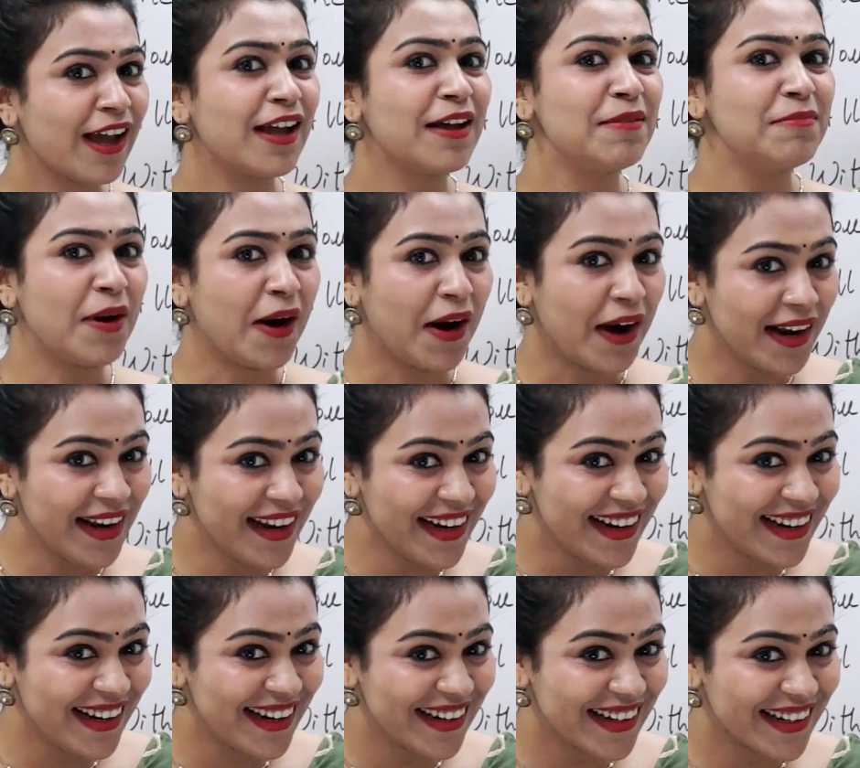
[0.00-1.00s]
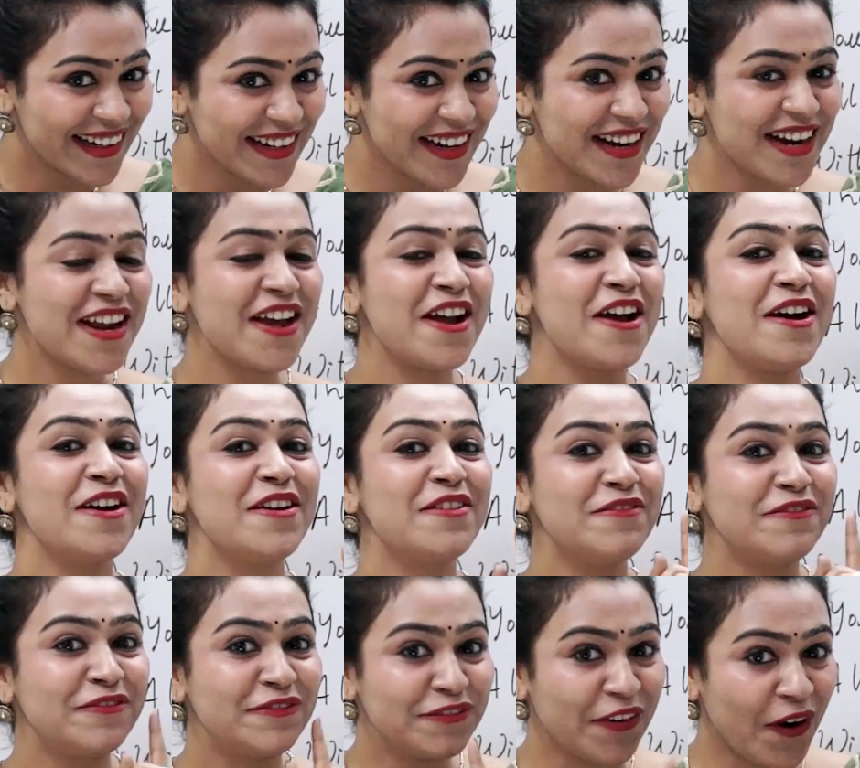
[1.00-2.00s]
Come on.
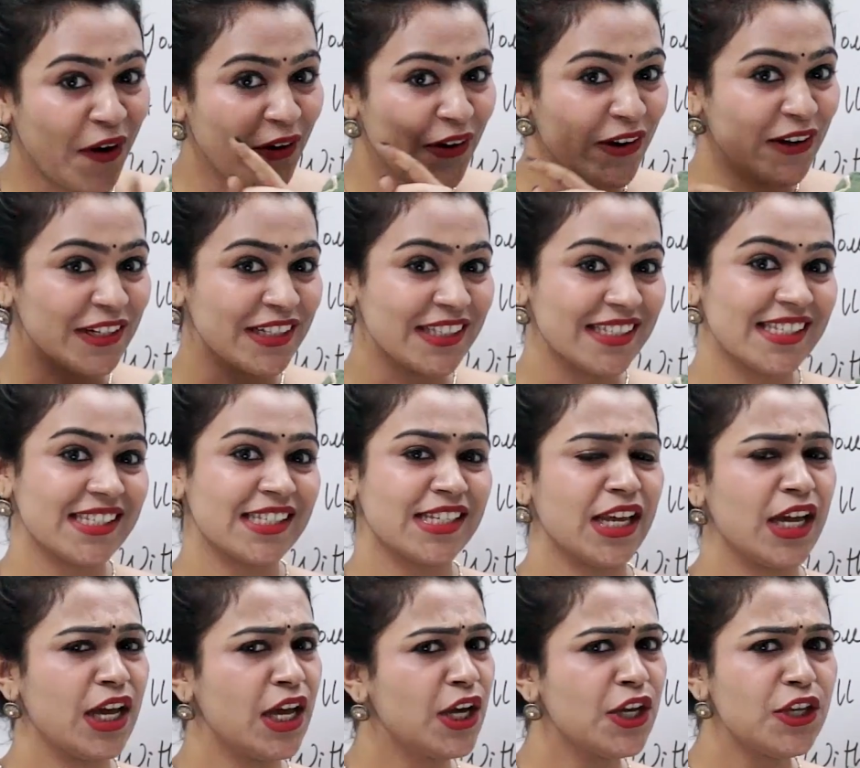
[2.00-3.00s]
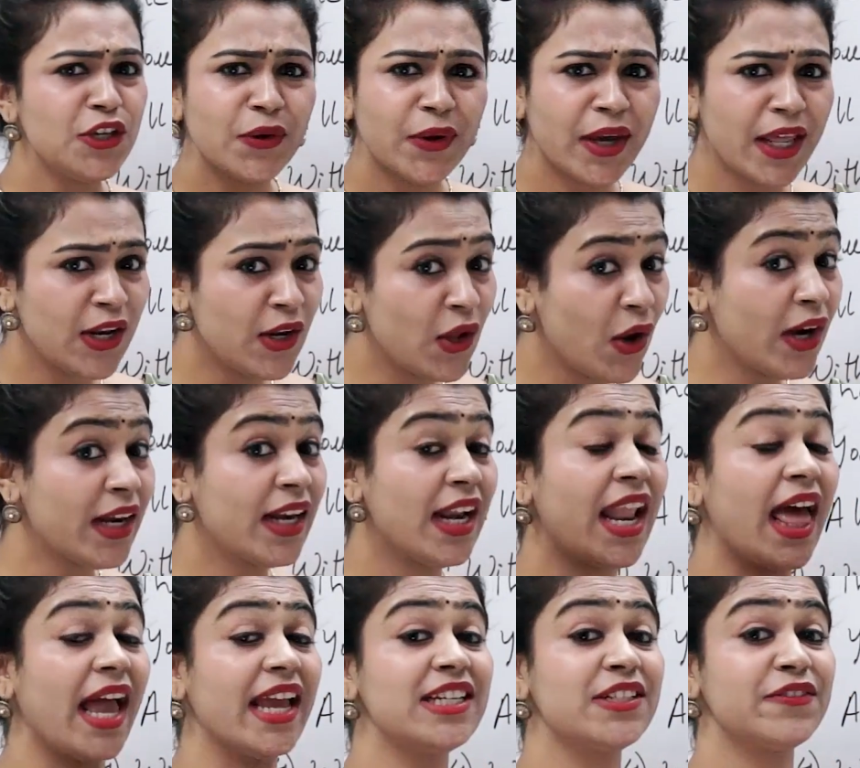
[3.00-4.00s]
False. You cannot
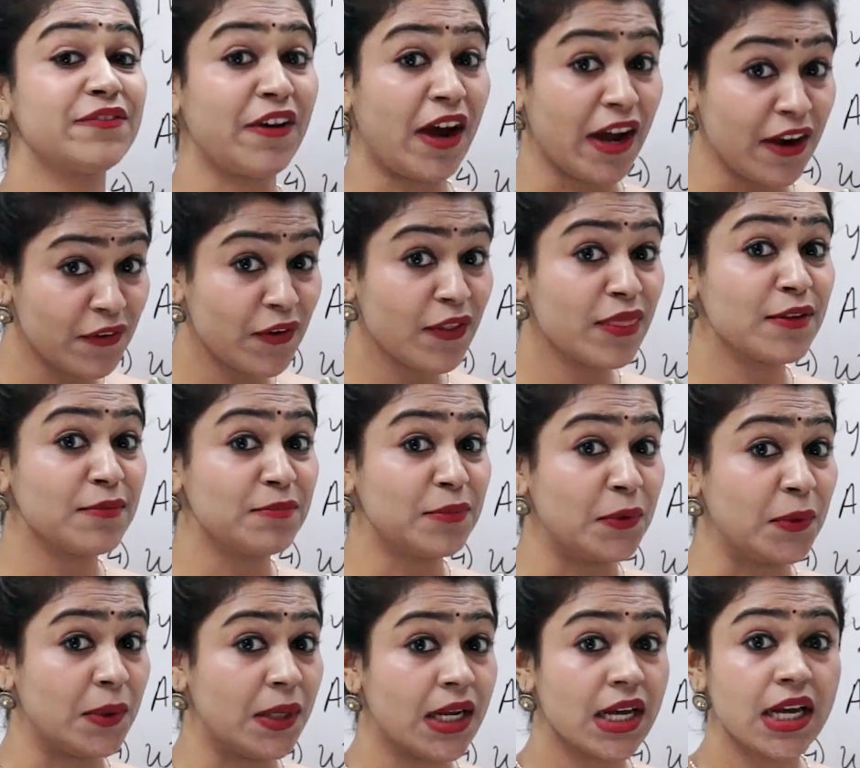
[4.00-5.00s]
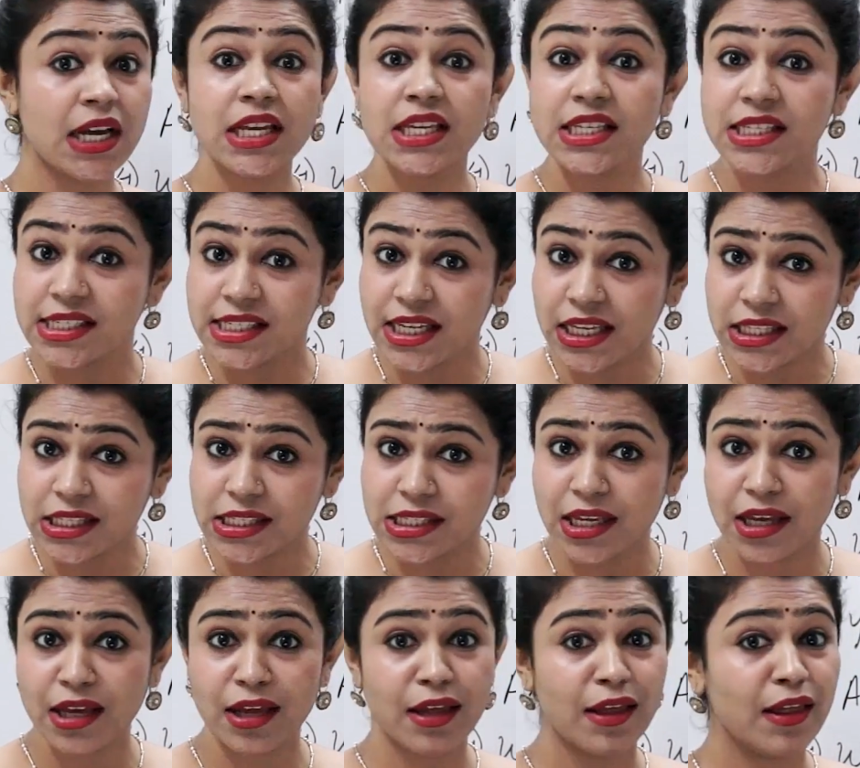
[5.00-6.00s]
light fire on the moon
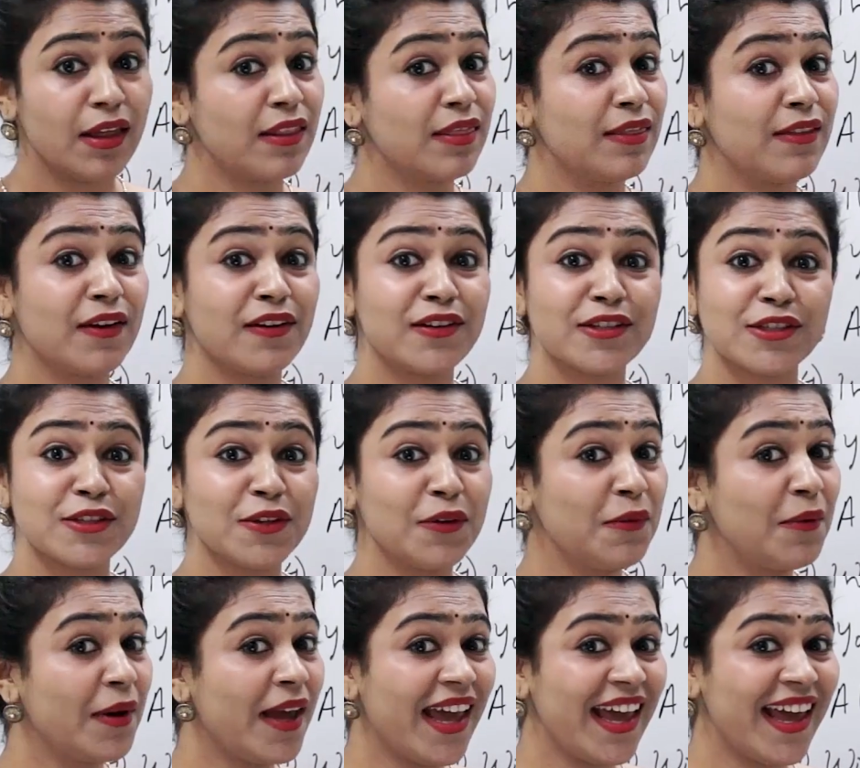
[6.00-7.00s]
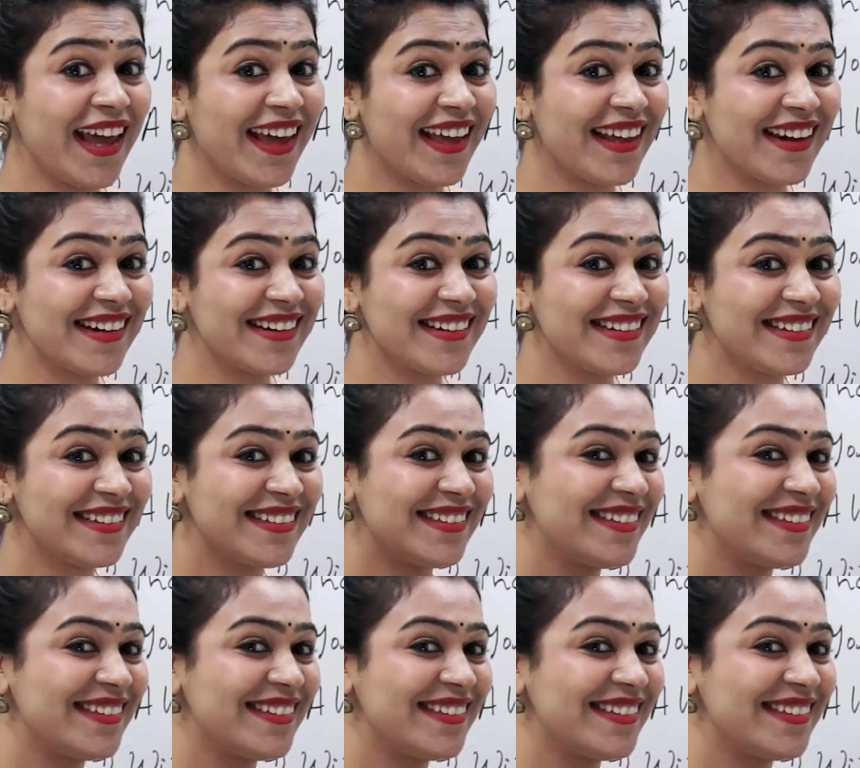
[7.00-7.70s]
since there is no air.